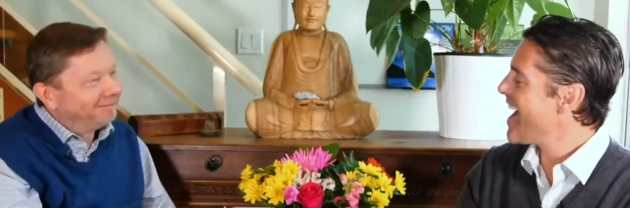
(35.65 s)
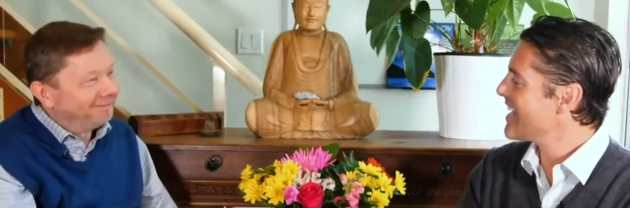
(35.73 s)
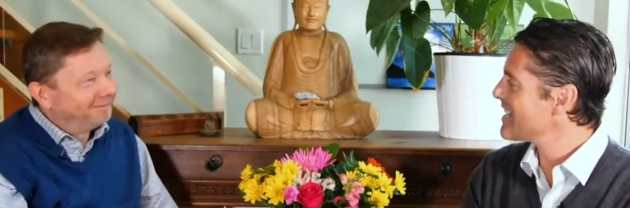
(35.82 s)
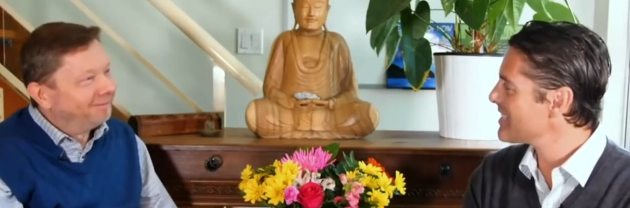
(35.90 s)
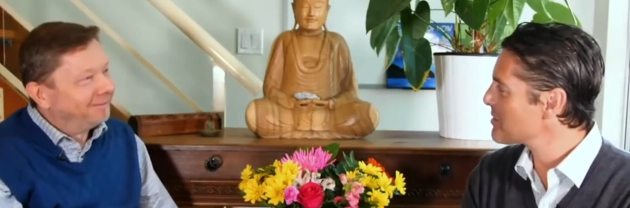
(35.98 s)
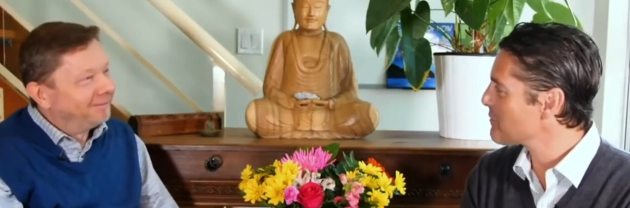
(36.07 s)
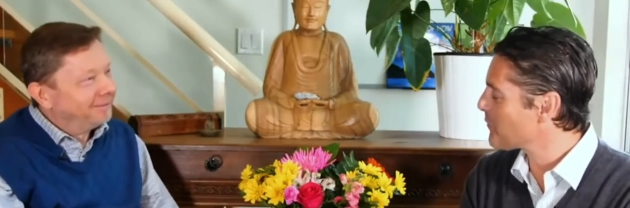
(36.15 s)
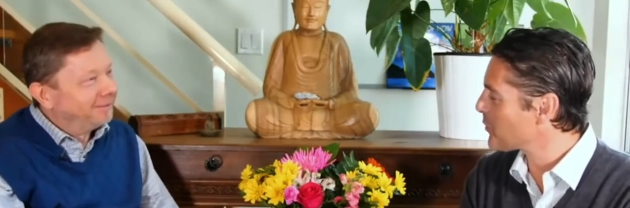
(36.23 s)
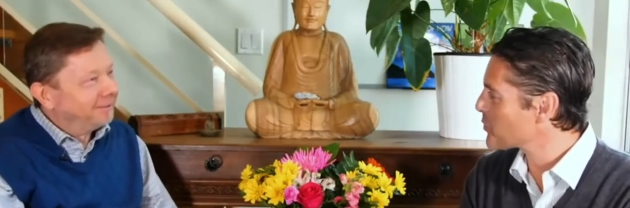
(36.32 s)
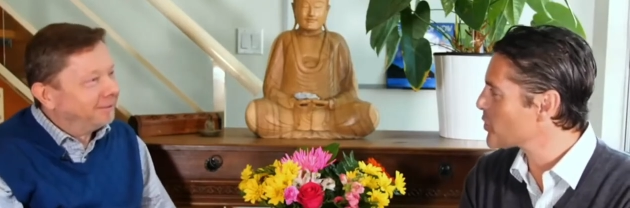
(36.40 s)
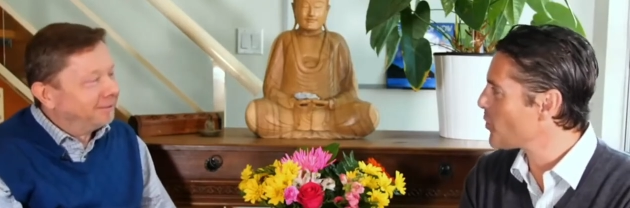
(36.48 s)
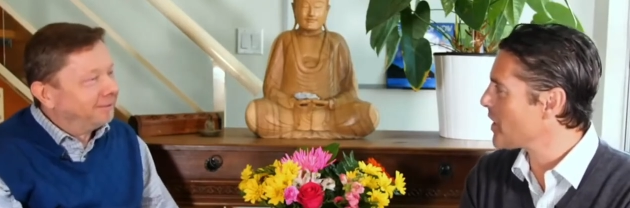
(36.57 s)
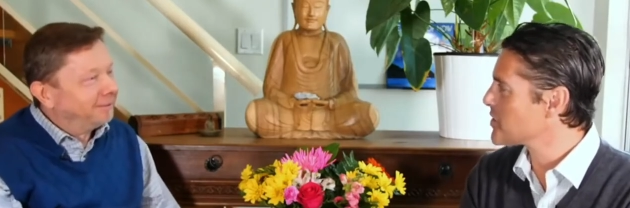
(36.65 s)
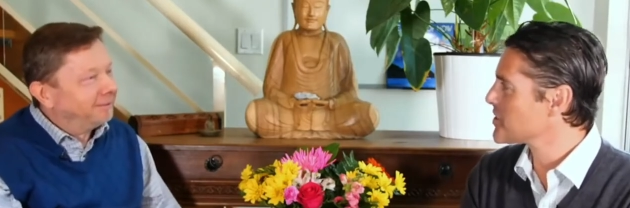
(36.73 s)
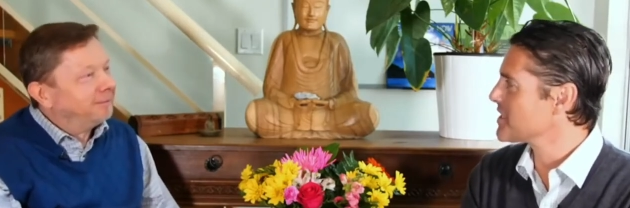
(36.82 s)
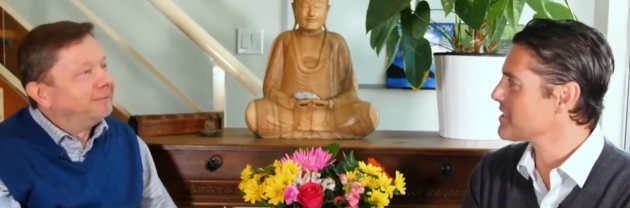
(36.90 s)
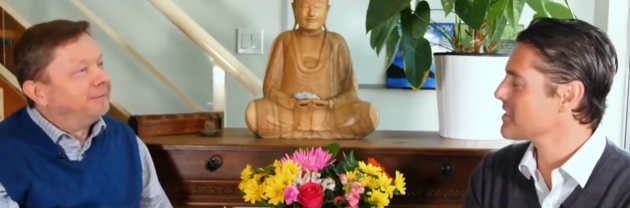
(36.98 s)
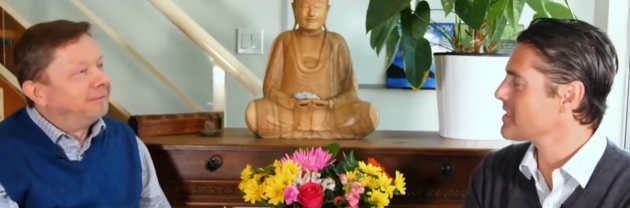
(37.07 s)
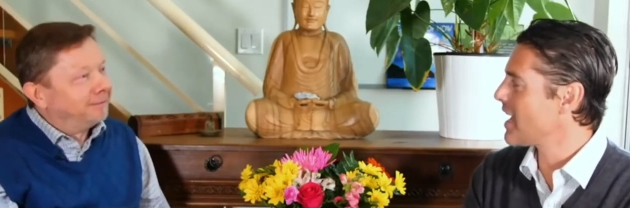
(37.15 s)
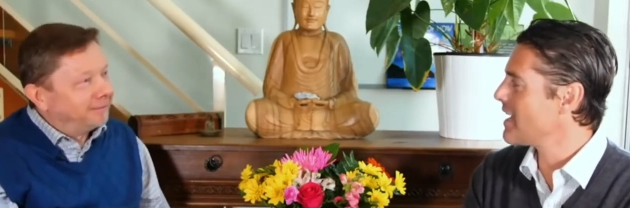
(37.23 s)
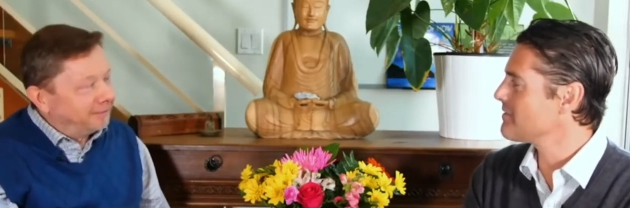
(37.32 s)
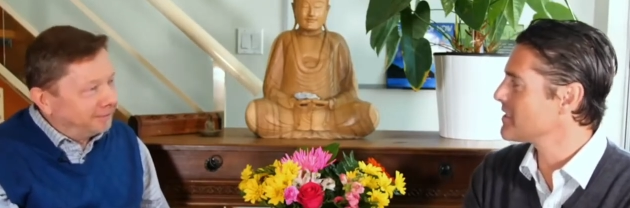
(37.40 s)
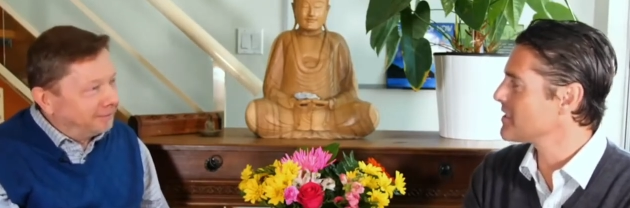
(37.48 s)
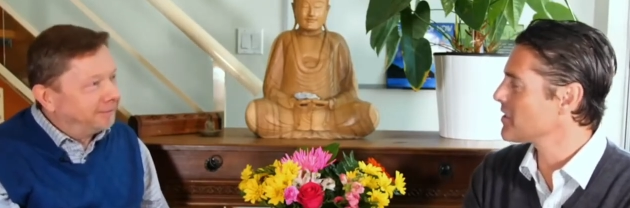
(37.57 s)
Speaker 1: I guess the first question to
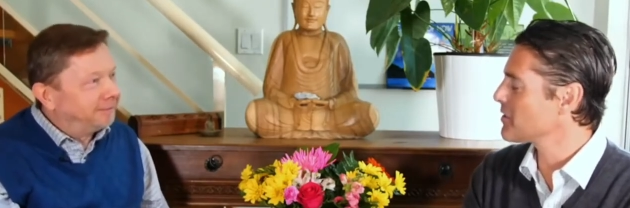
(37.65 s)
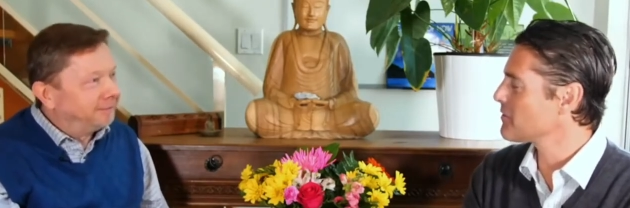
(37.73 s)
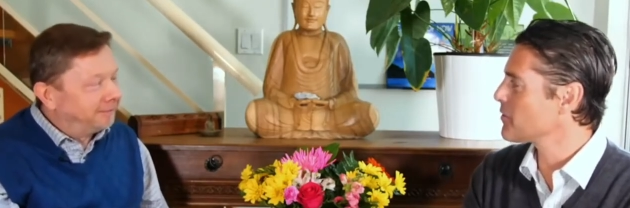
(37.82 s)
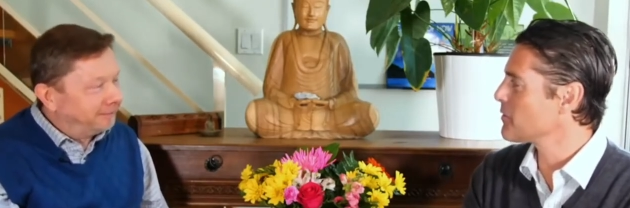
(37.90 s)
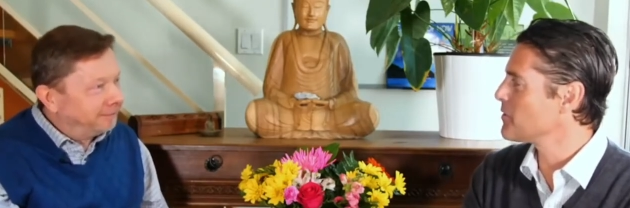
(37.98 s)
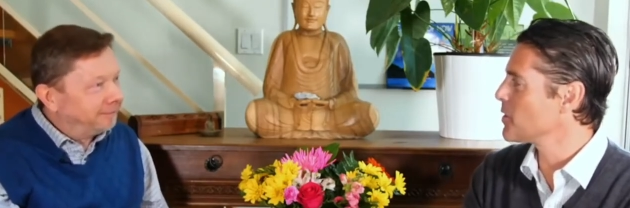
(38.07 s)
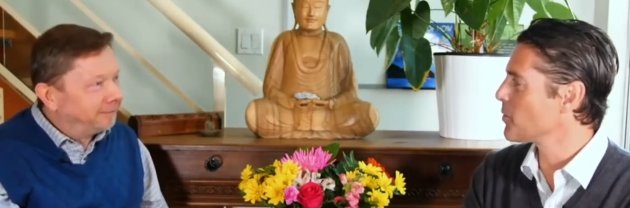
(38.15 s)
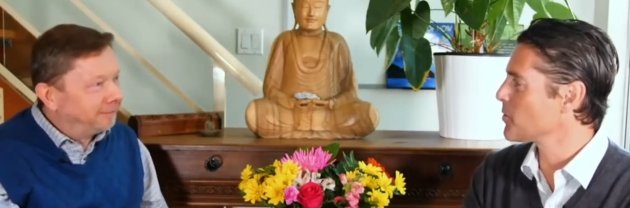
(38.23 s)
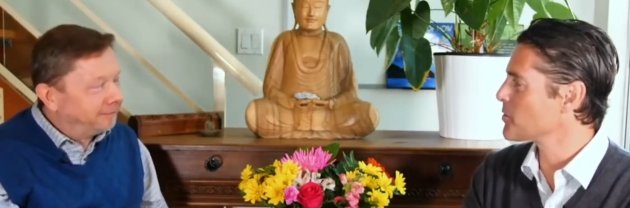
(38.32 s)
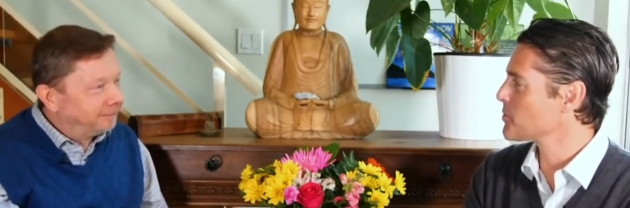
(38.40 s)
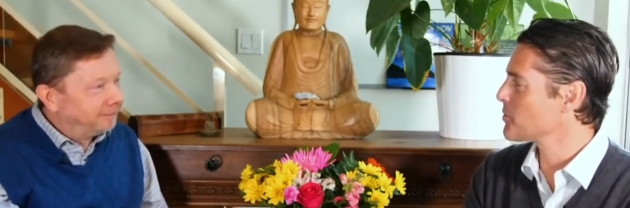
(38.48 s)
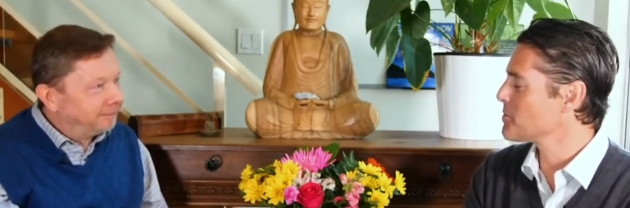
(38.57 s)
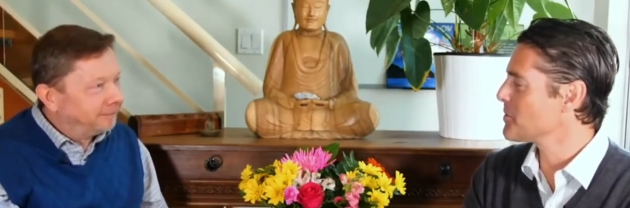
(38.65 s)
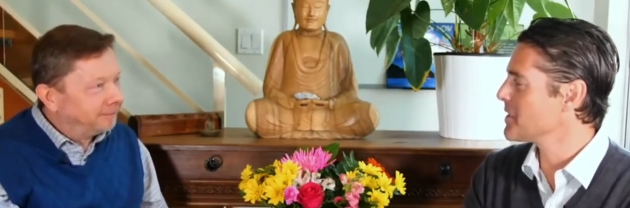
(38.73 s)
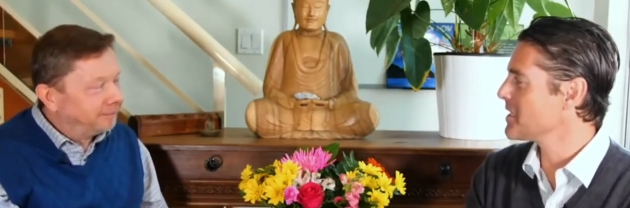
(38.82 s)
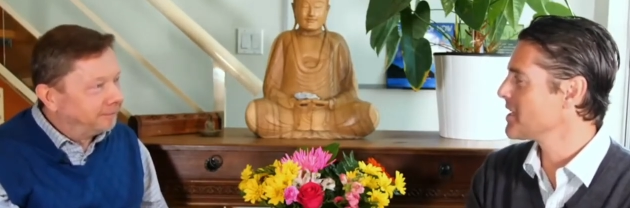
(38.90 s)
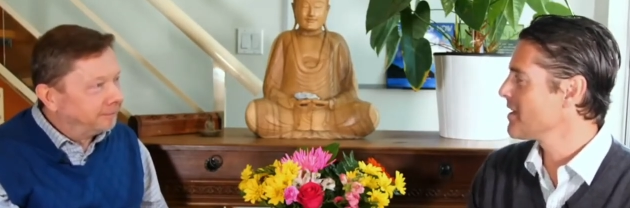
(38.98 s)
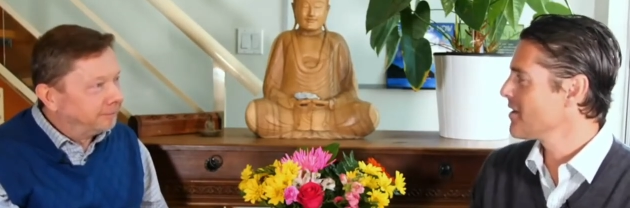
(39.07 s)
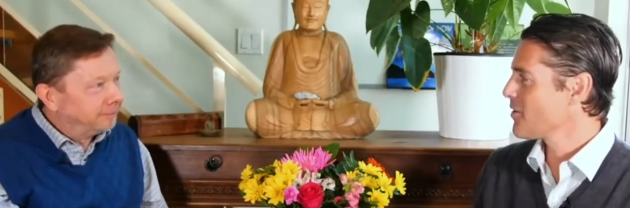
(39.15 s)
dive in here for the viewers would be,